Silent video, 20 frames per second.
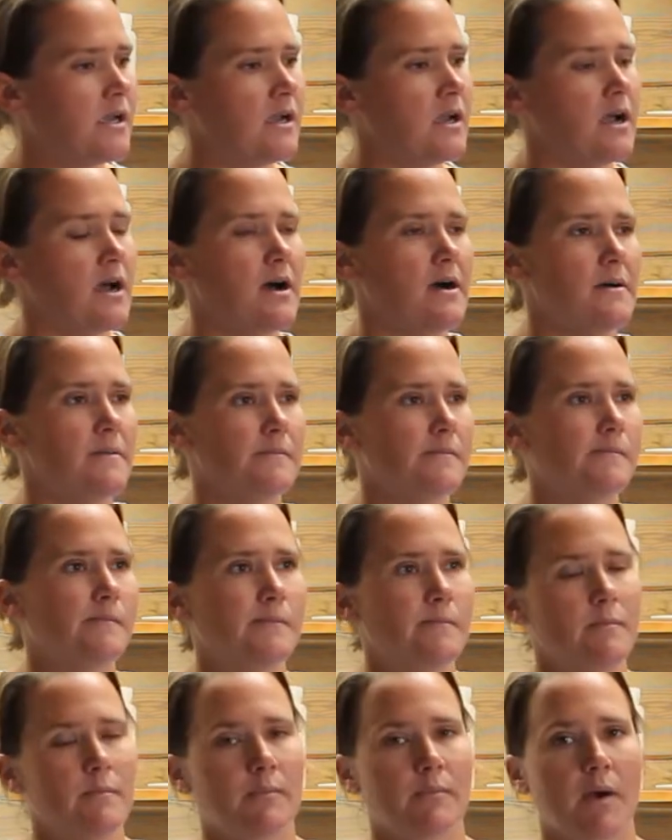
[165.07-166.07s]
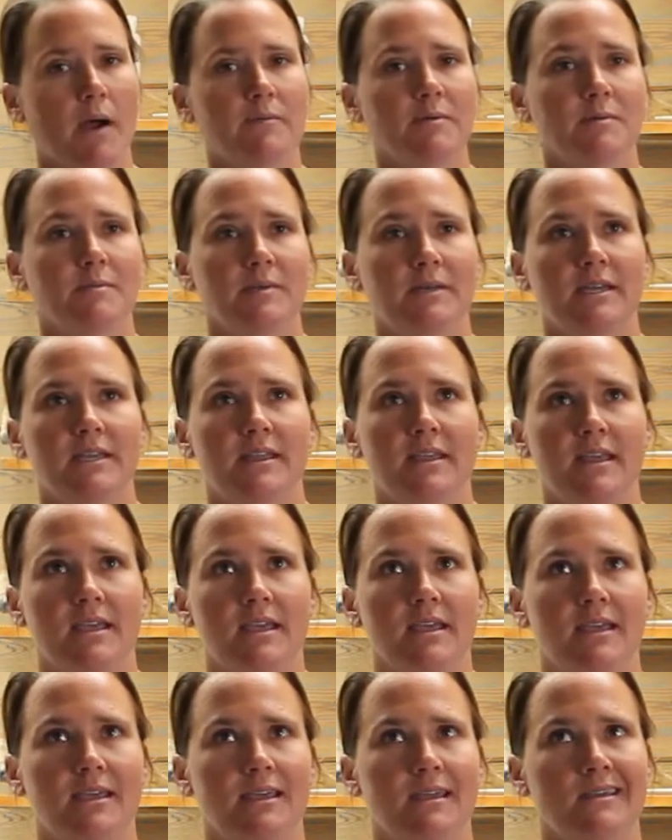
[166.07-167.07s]
Um, probably
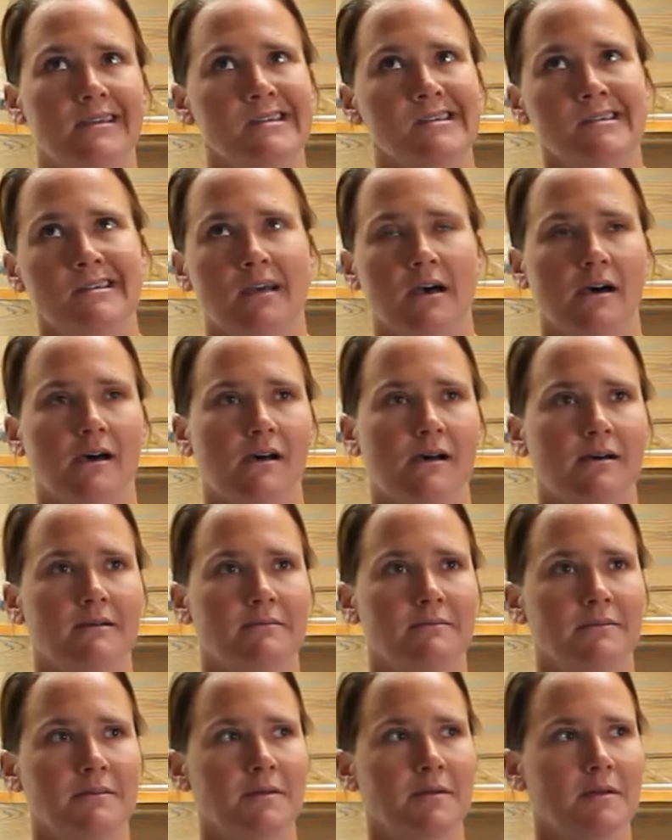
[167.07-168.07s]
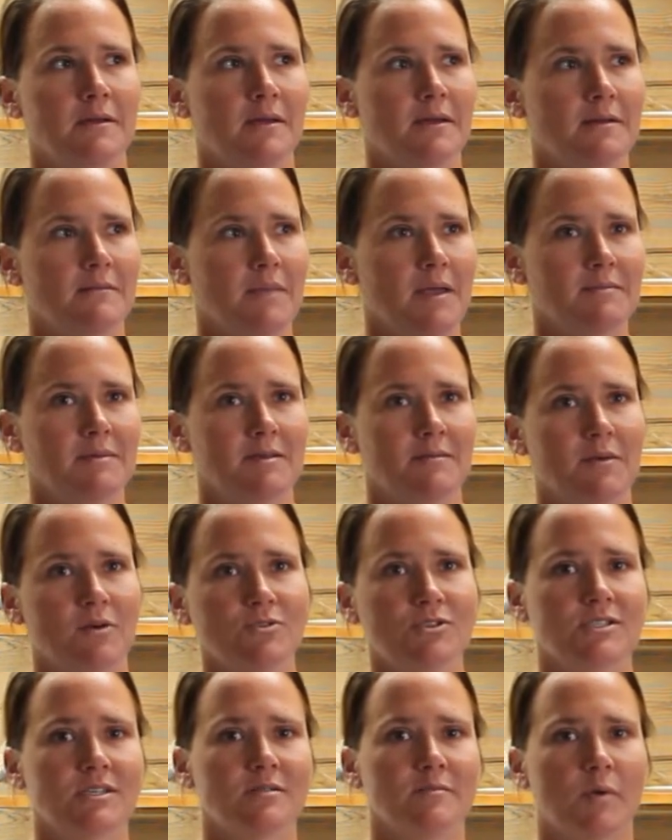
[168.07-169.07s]
the uh, maybe
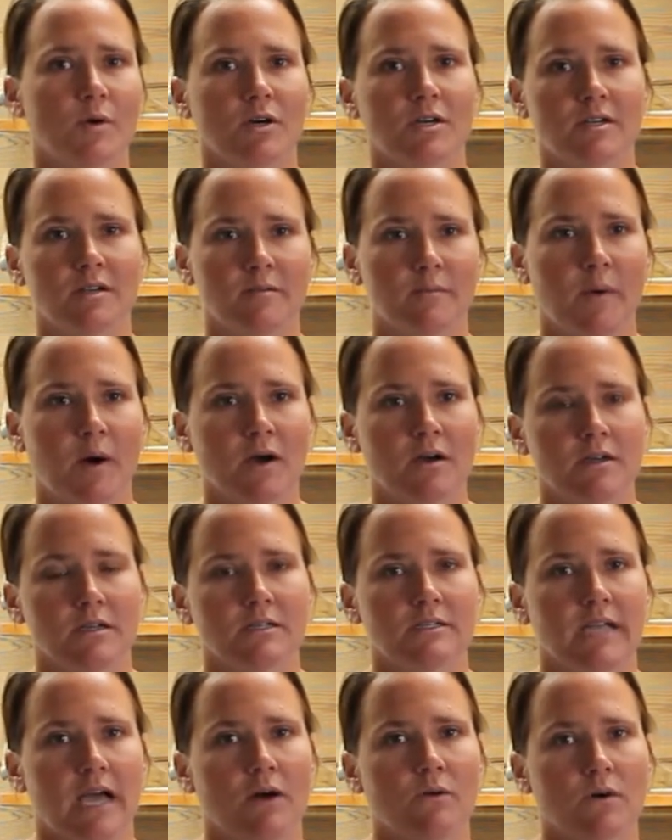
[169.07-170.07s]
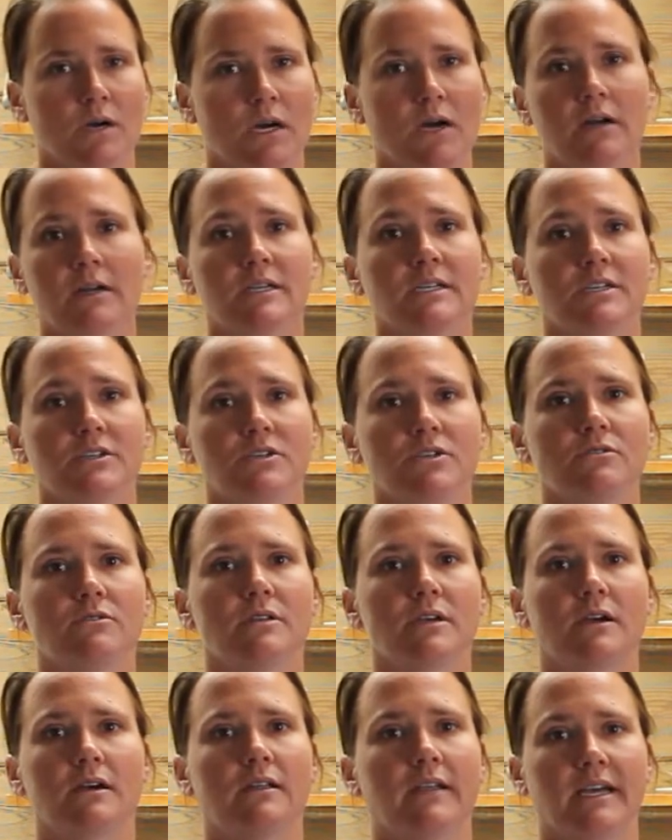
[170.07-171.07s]
most important part is how we're going to do
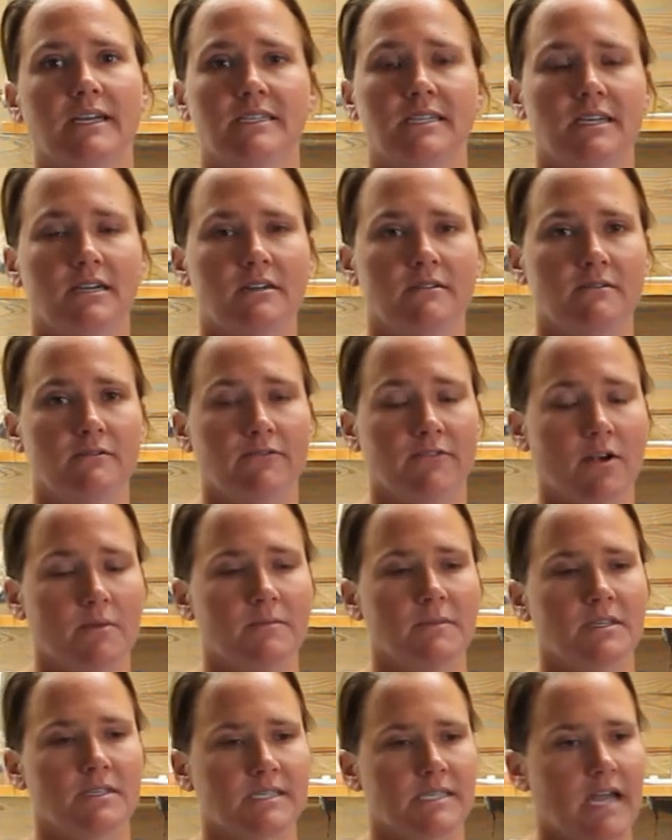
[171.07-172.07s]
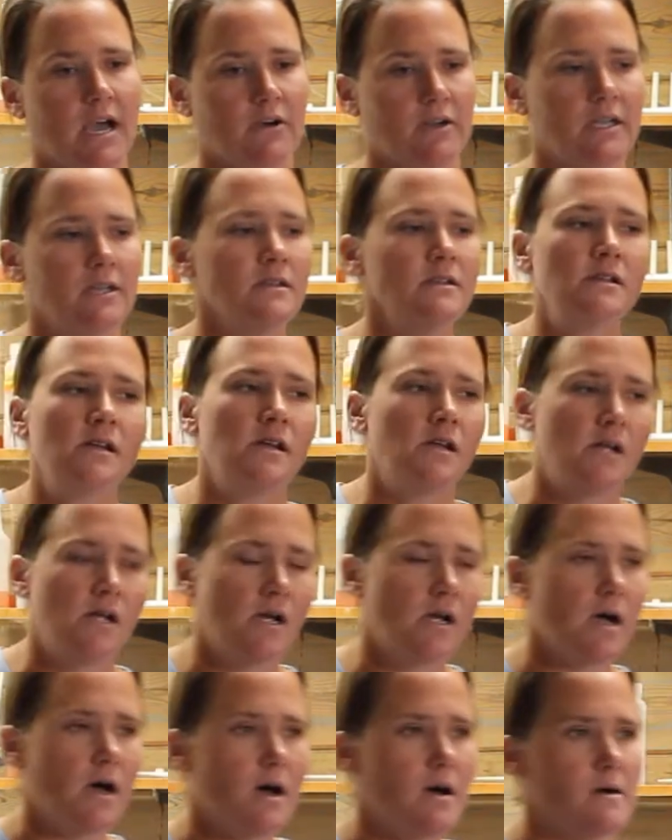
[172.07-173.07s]
the collecting from the stallion.
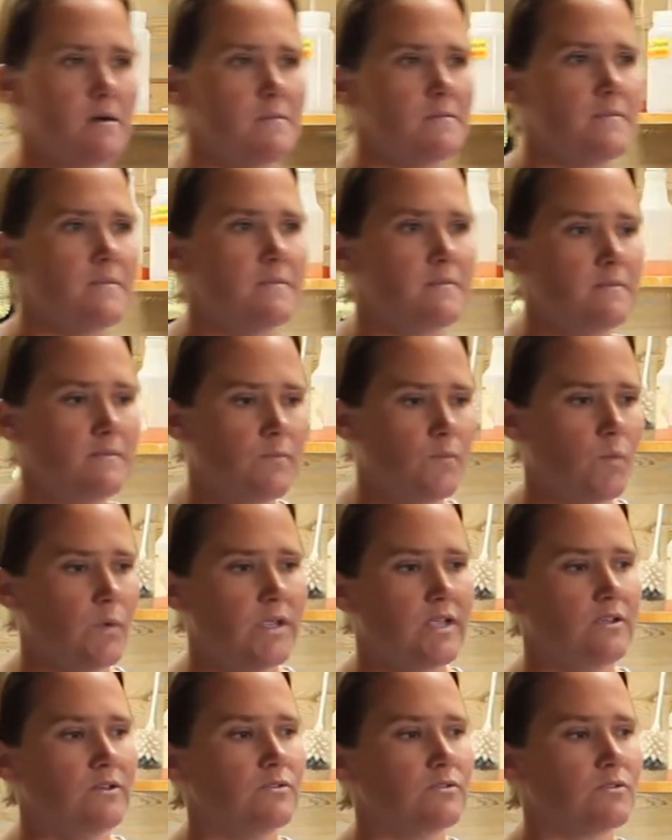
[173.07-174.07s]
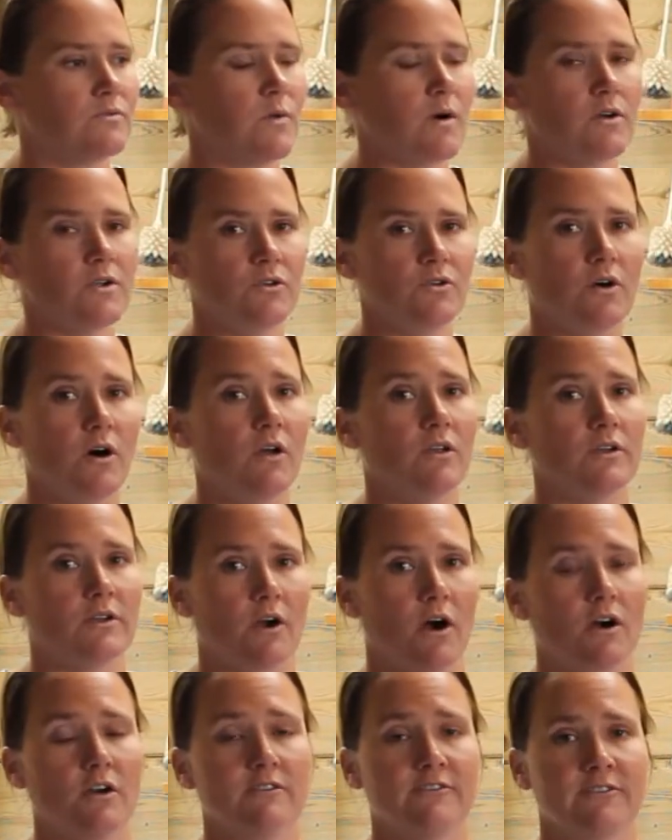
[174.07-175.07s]
Um, we use what you call an
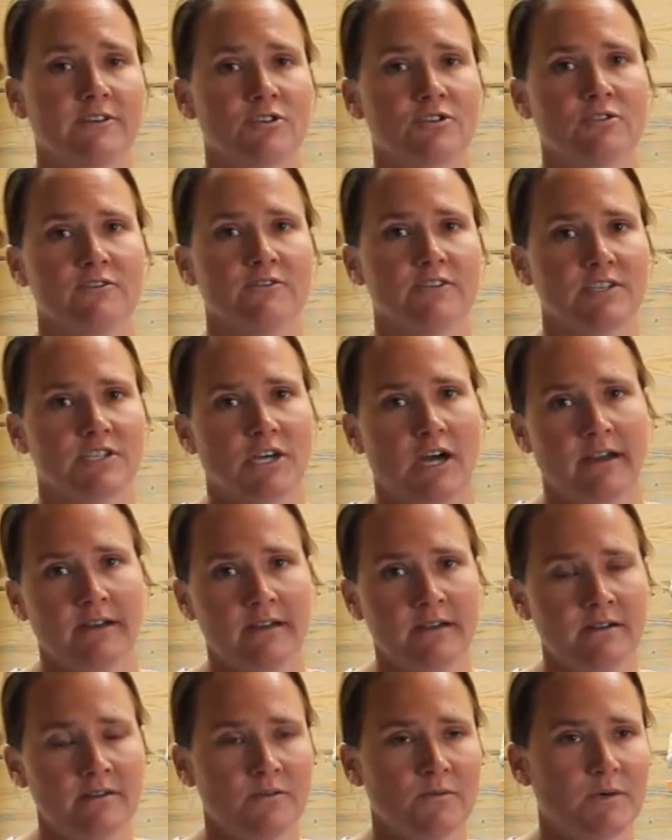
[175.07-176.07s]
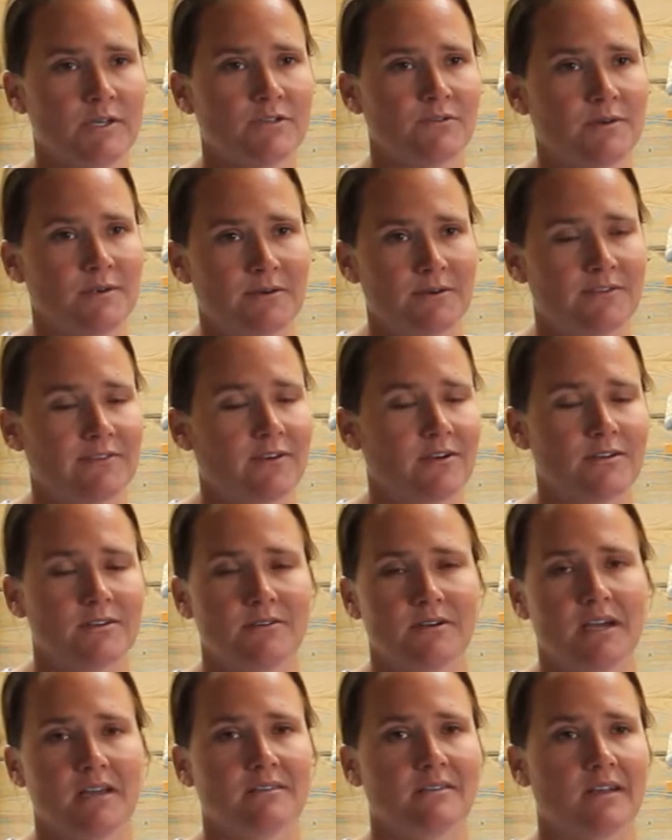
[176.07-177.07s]
artificial vagina, which we refer to
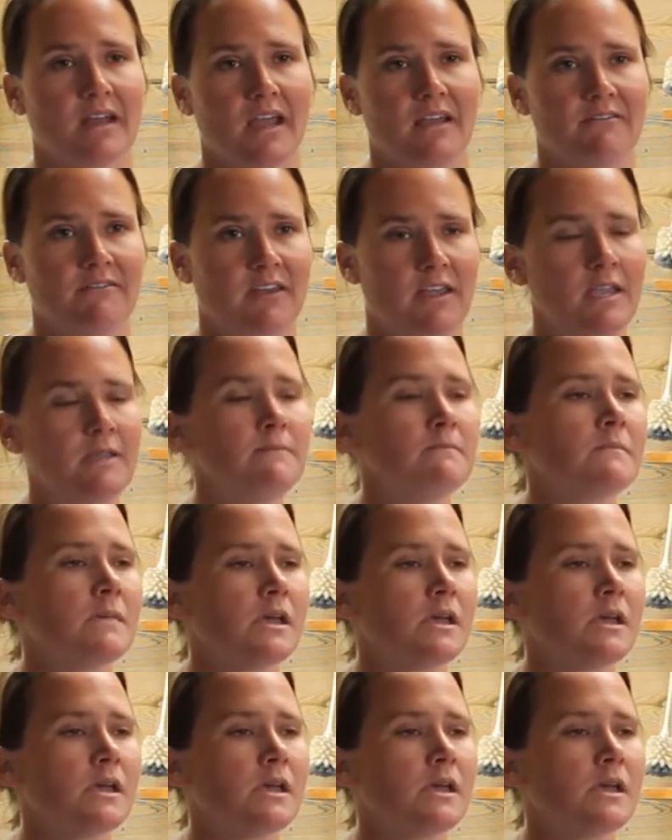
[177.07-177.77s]
as an AV.